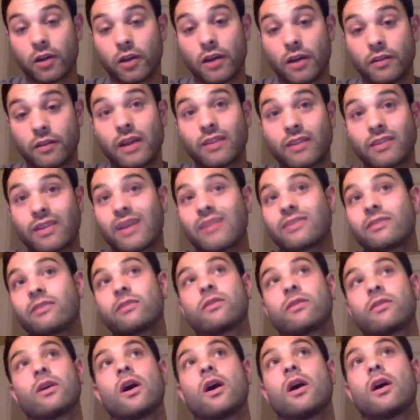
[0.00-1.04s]
and
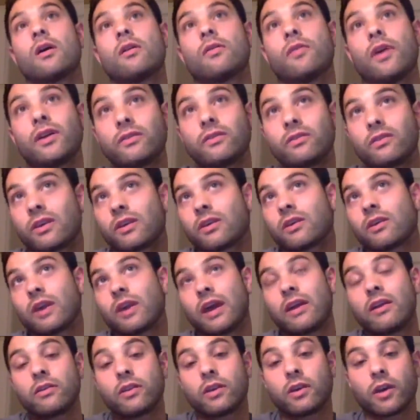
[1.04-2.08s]
that's
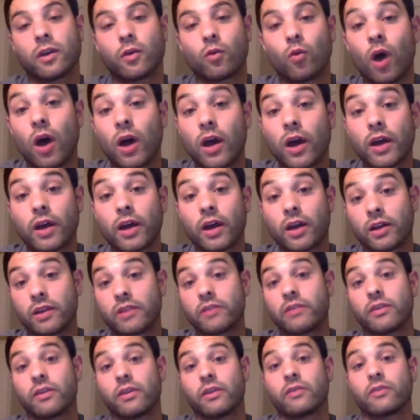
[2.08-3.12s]
candidly like why I got
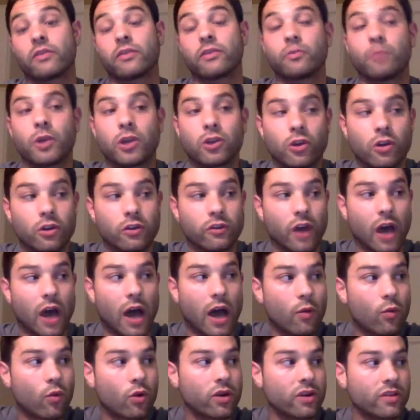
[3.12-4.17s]
into this, is because I
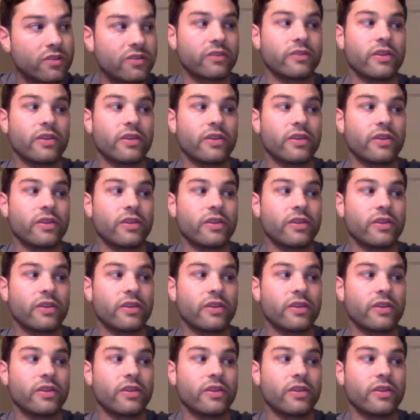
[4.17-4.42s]
wanted to